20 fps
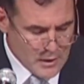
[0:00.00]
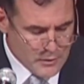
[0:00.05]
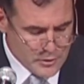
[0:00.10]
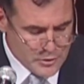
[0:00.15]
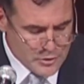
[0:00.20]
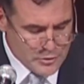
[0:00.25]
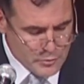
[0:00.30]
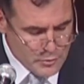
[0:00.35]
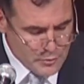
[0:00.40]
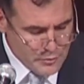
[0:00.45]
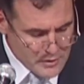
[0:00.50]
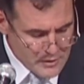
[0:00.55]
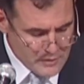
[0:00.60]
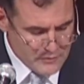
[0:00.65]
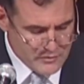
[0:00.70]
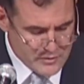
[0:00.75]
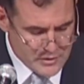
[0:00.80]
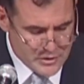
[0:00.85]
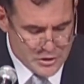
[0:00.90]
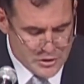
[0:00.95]
The truth
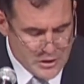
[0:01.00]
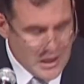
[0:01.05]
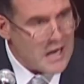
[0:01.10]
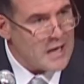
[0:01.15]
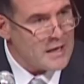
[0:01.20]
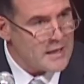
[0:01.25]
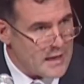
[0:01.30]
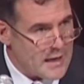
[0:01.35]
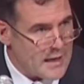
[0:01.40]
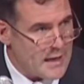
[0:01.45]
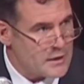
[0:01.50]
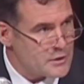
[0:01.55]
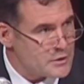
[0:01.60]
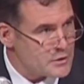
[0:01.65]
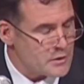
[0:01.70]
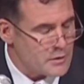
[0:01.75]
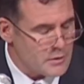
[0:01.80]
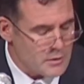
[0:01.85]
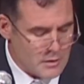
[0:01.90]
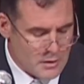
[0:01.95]
is, the shock
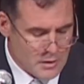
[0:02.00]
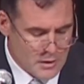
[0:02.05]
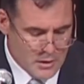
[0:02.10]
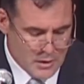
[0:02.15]
action